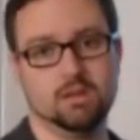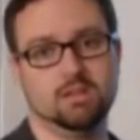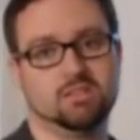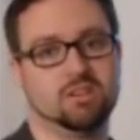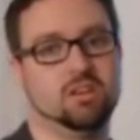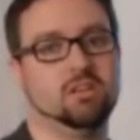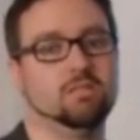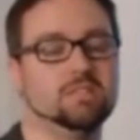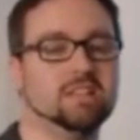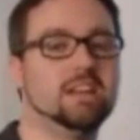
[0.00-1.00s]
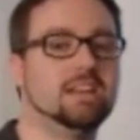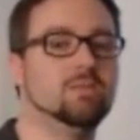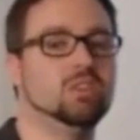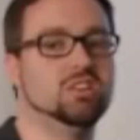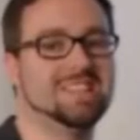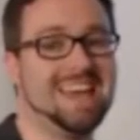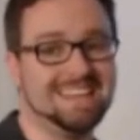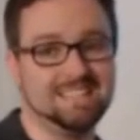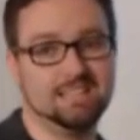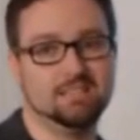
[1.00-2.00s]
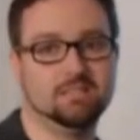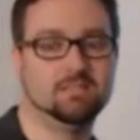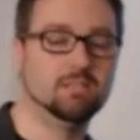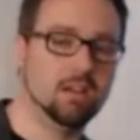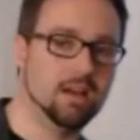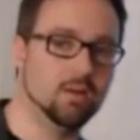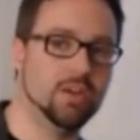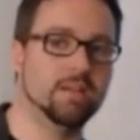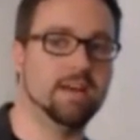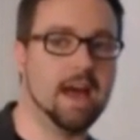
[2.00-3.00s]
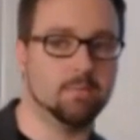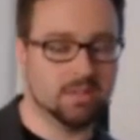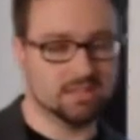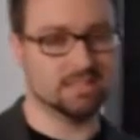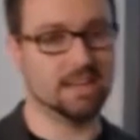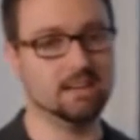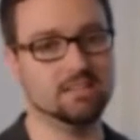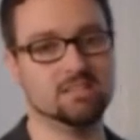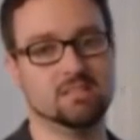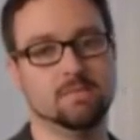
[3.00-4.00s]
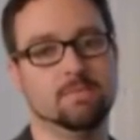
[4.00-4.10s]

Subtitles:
So starting in Windows 8, we have app containers.